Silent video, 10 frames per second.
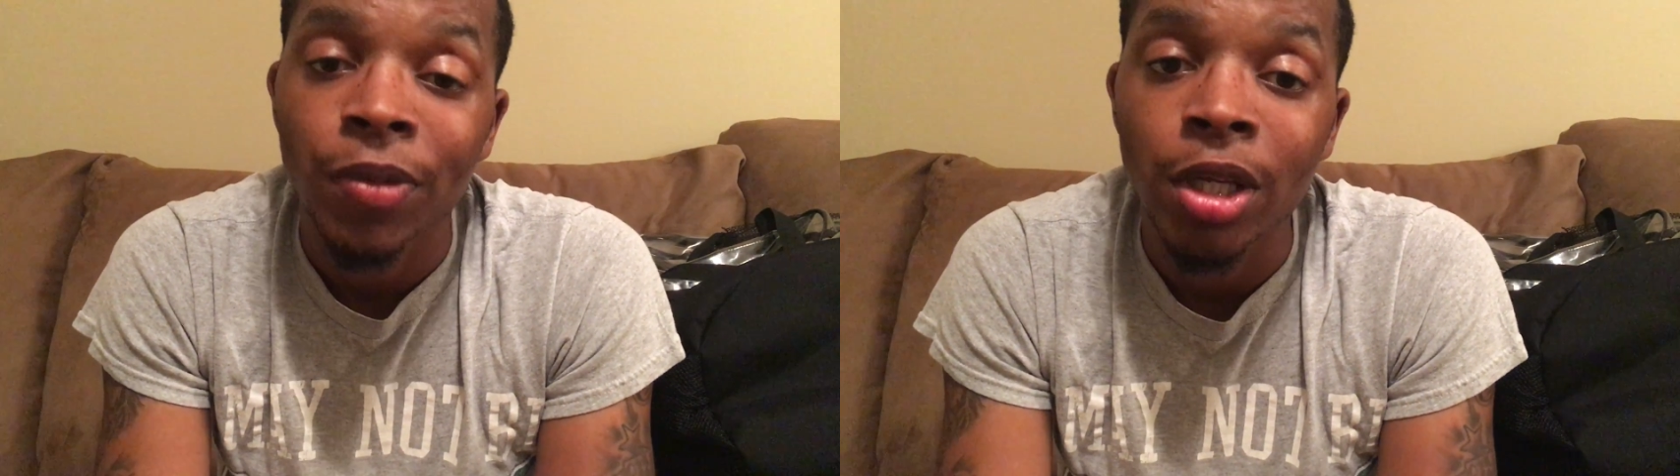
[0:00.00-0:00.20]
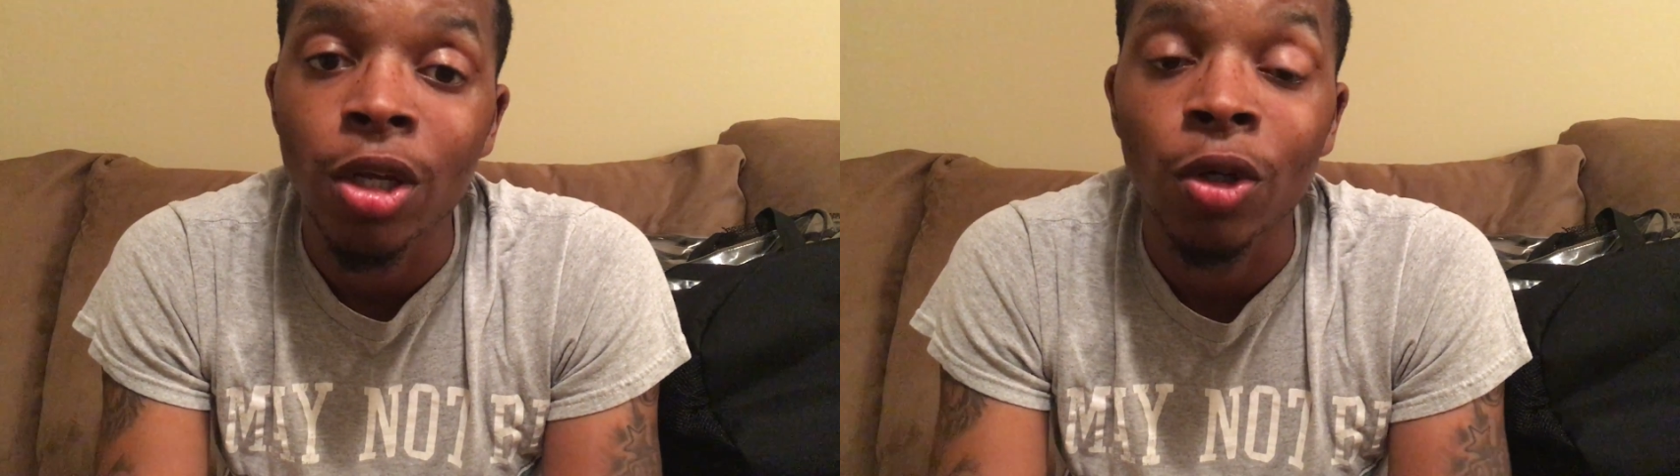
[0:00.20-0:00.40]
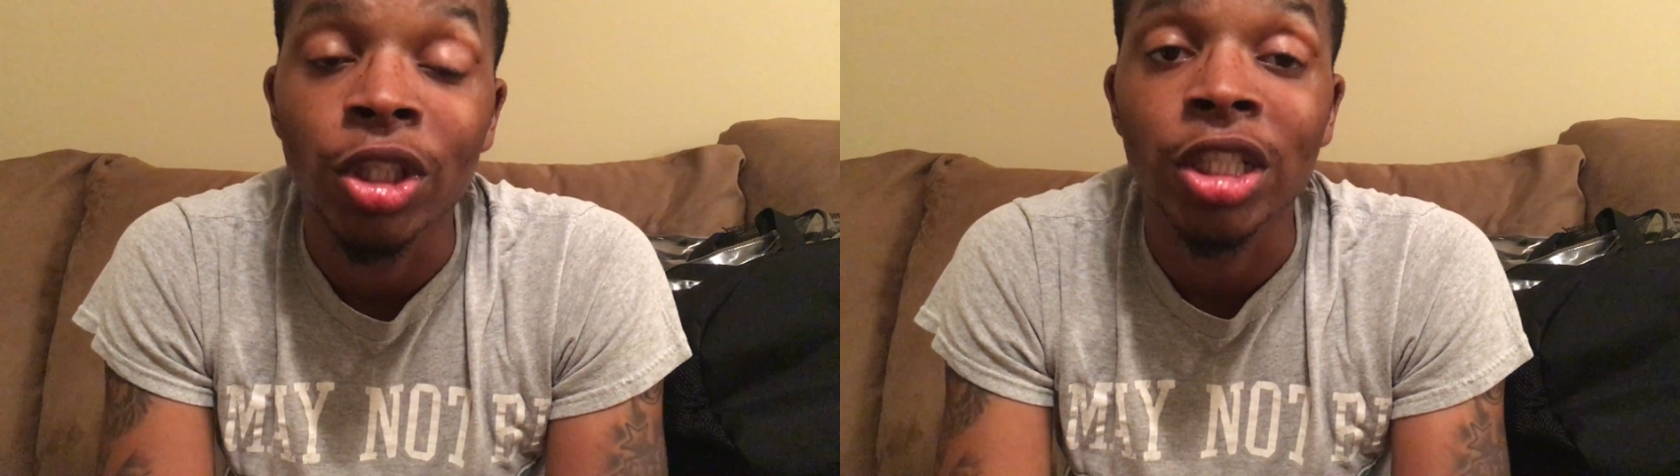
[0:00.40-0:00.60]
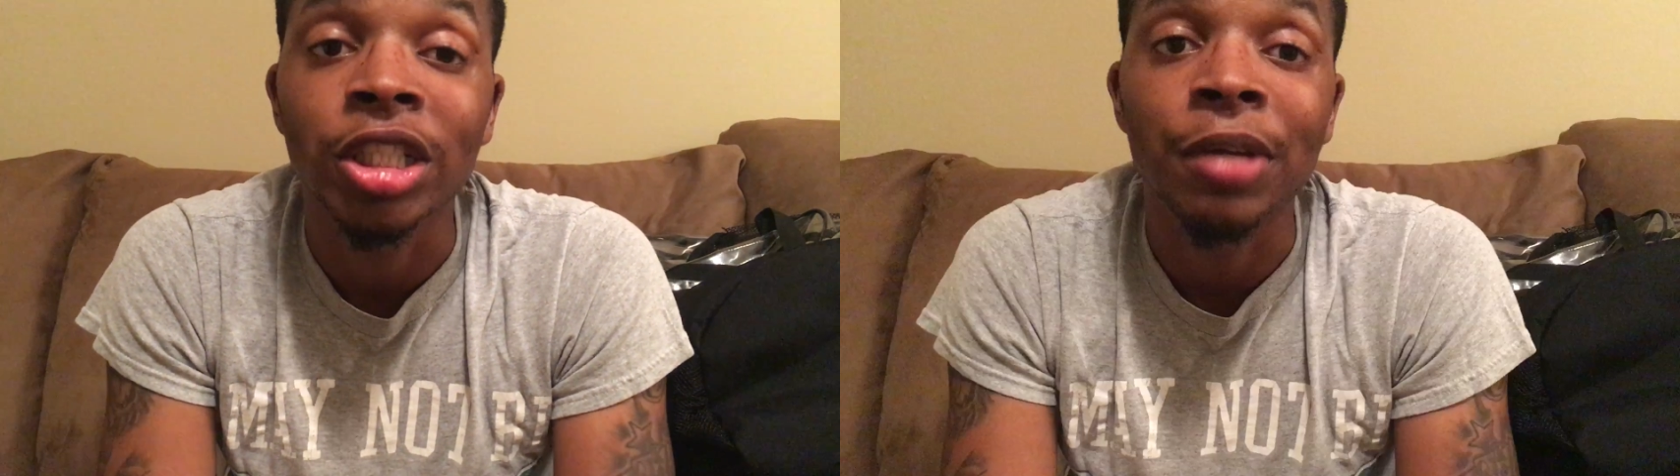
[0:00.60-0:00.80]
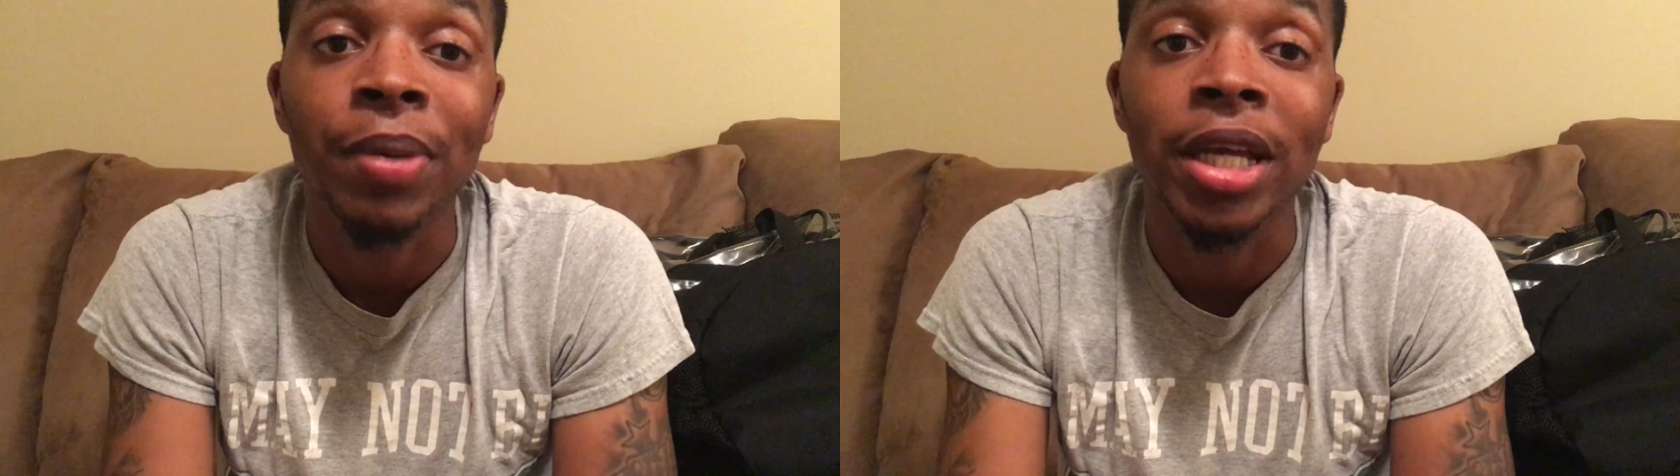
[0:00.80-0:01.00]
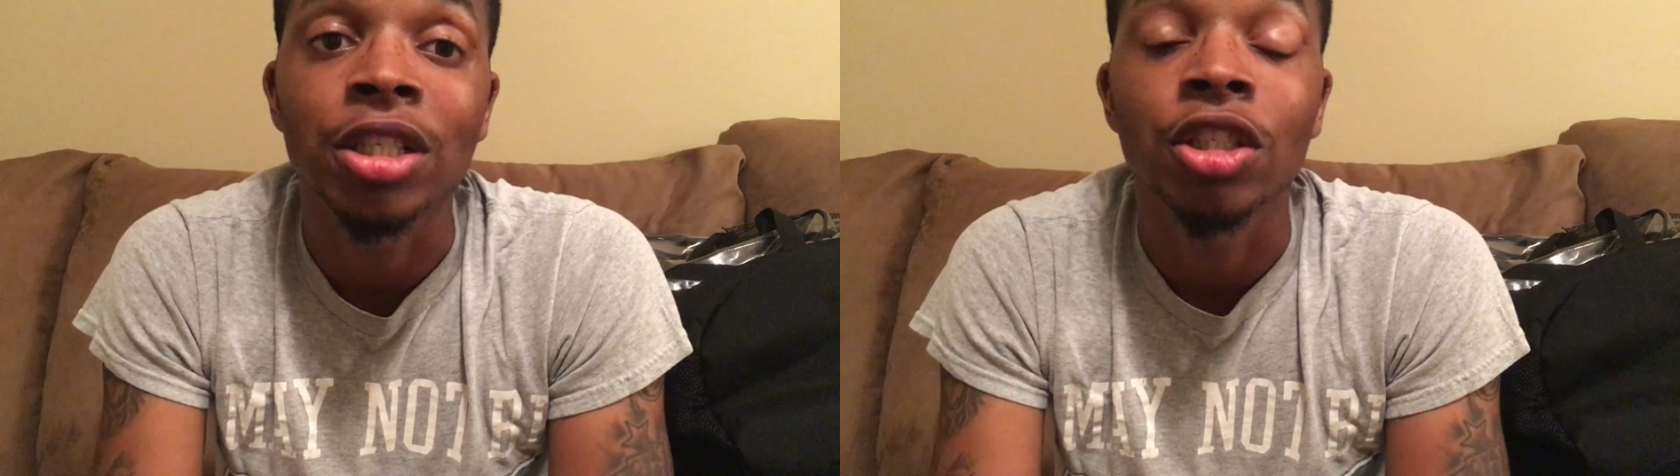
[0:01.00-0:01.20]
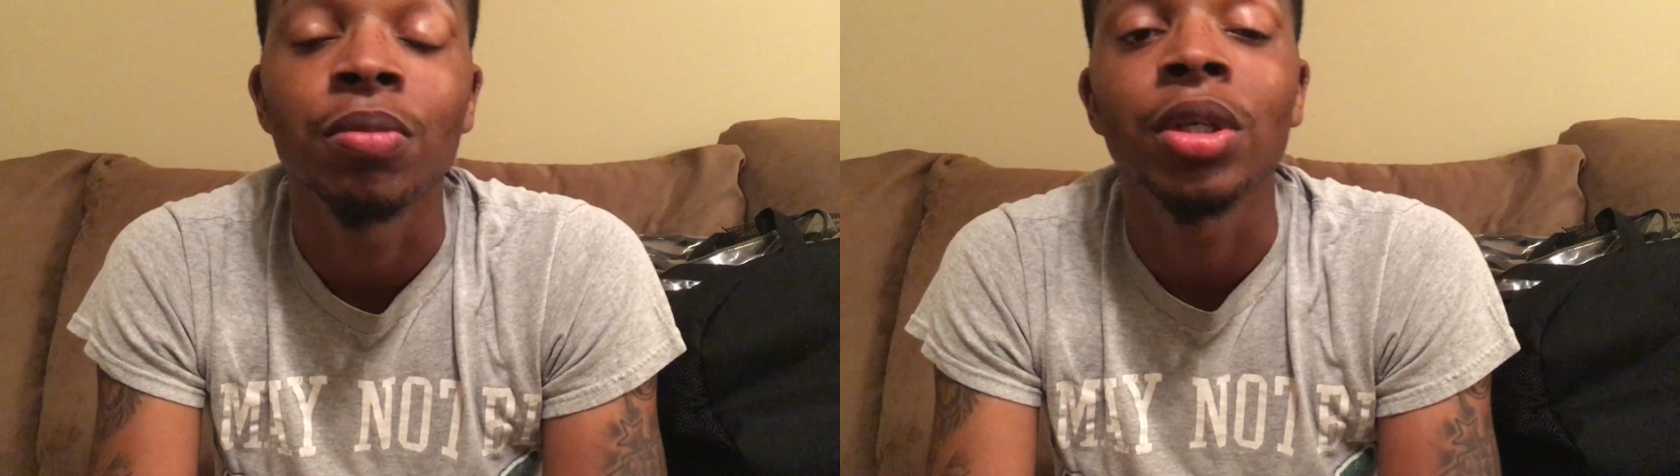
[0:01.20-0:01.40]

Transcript: You know, it does take patience.